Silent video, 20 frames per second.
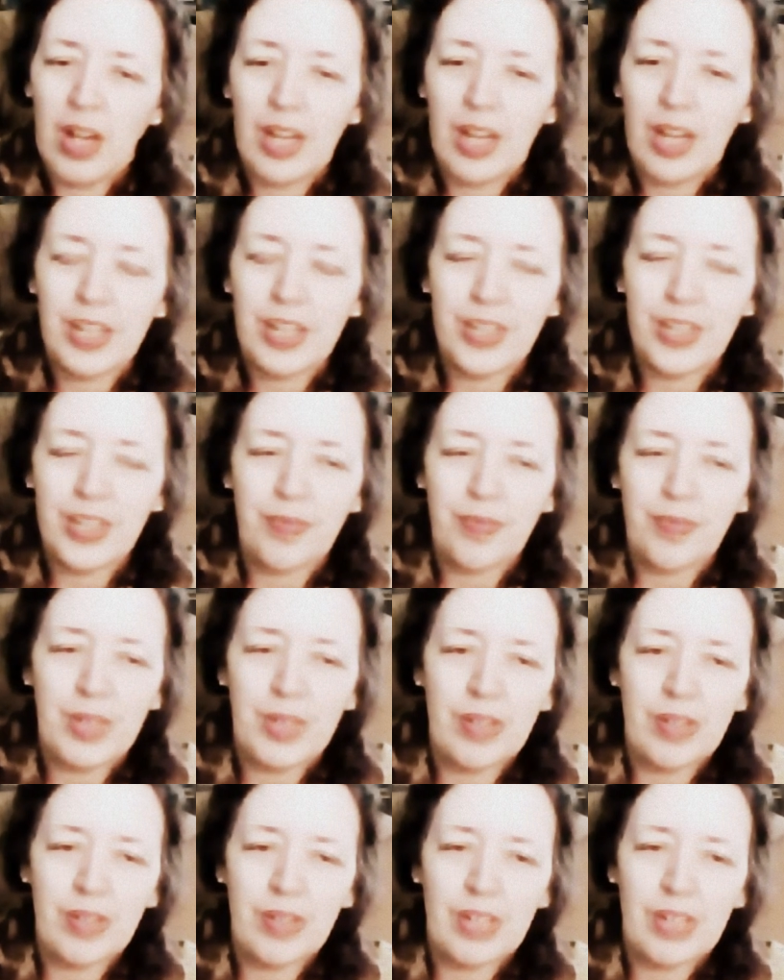I guess I'll
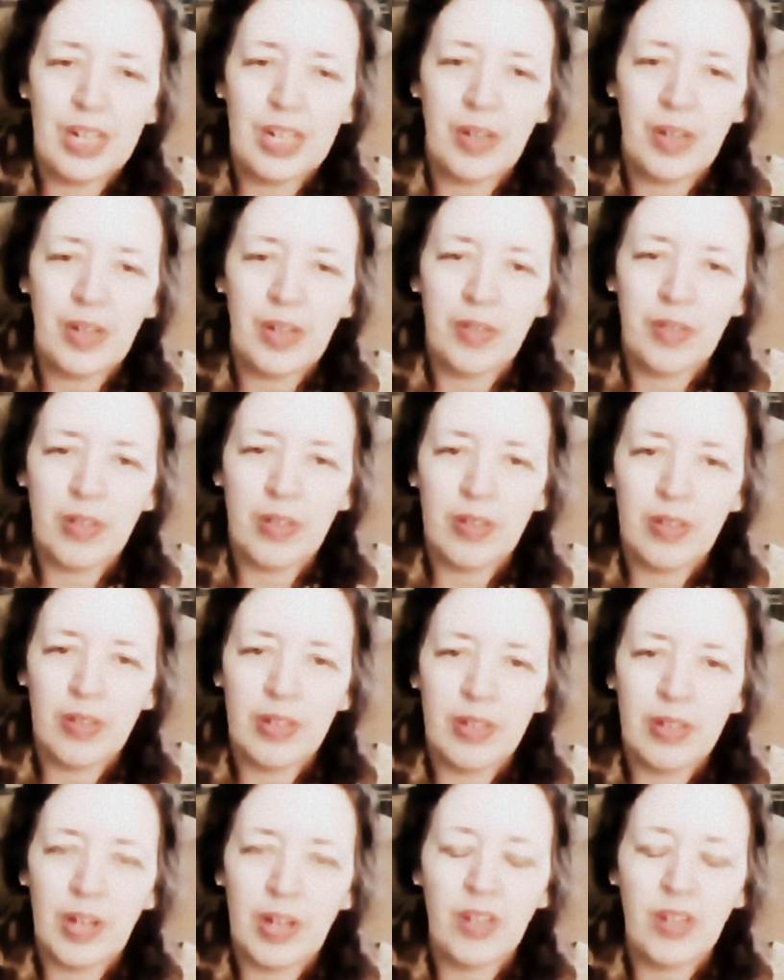figure that out.
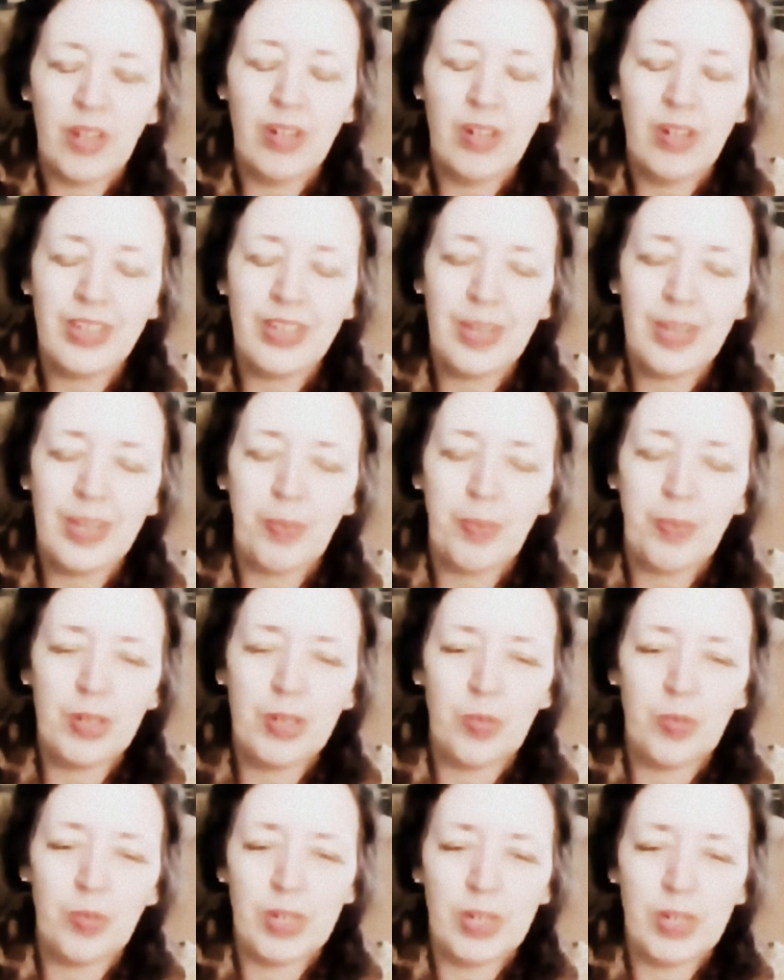I'll cross that
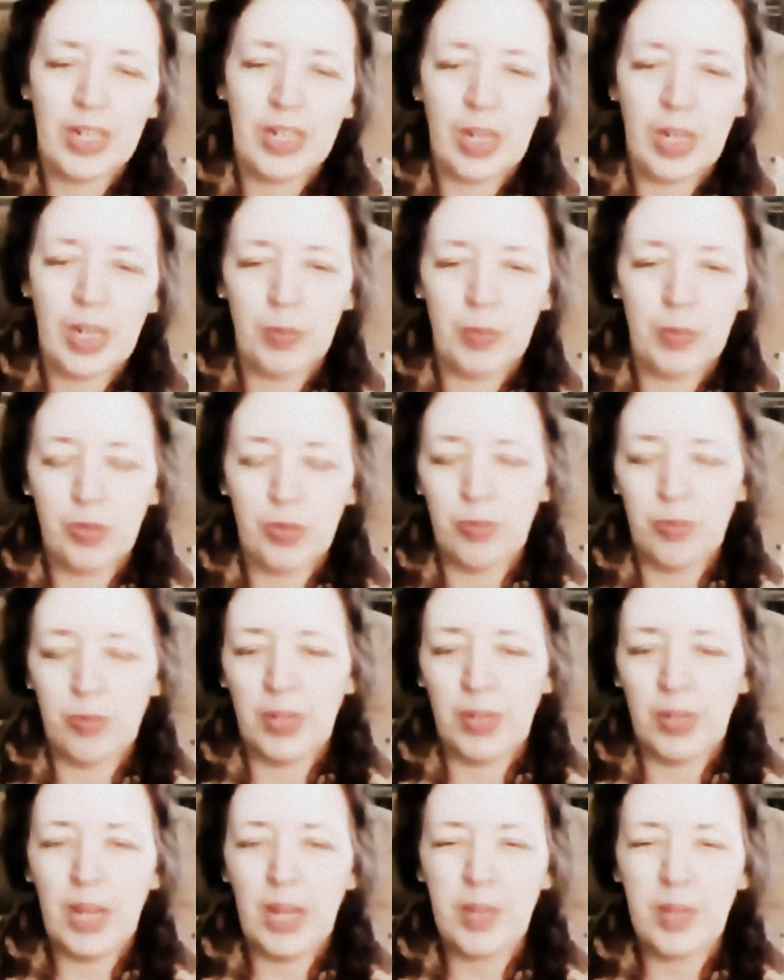bridge when I come to it,
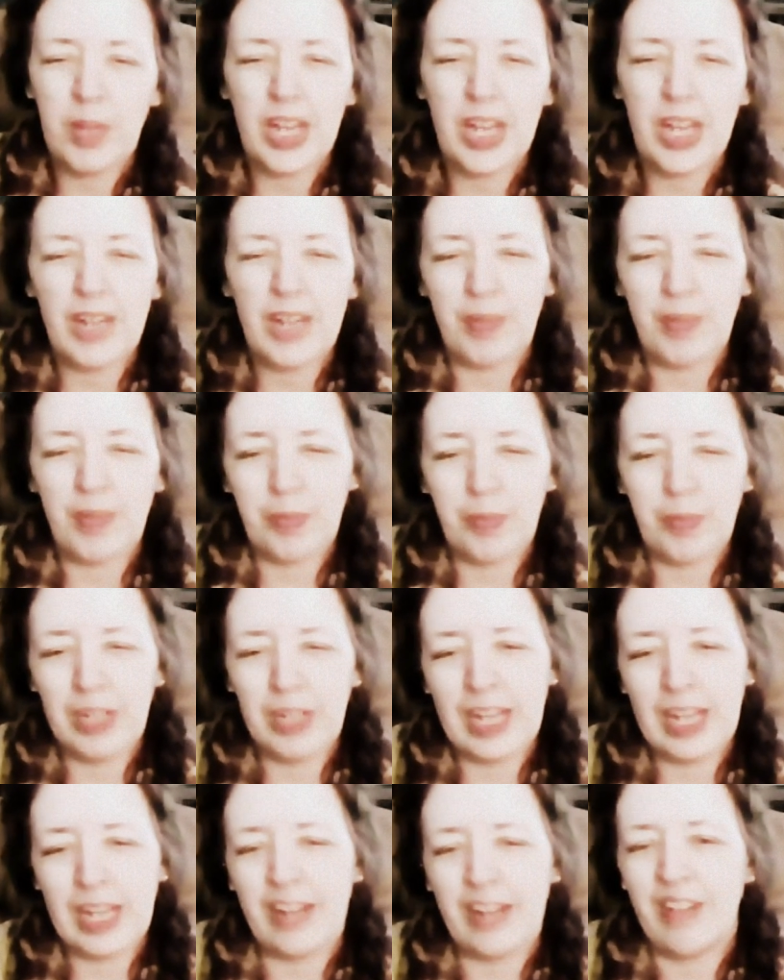but I am kind of a
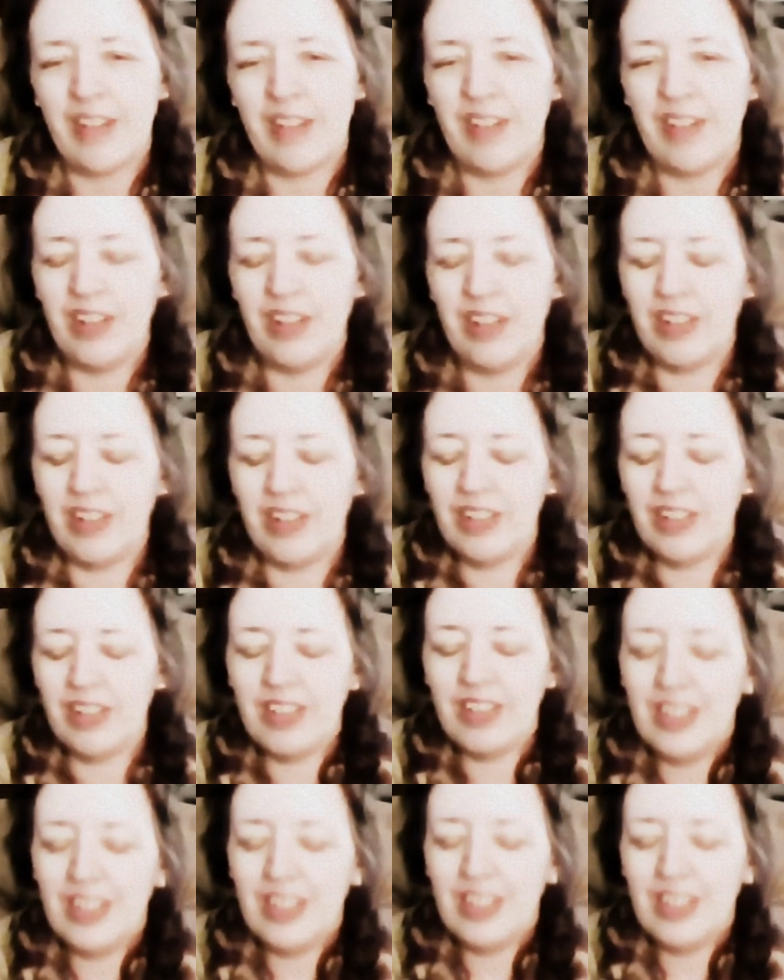planner.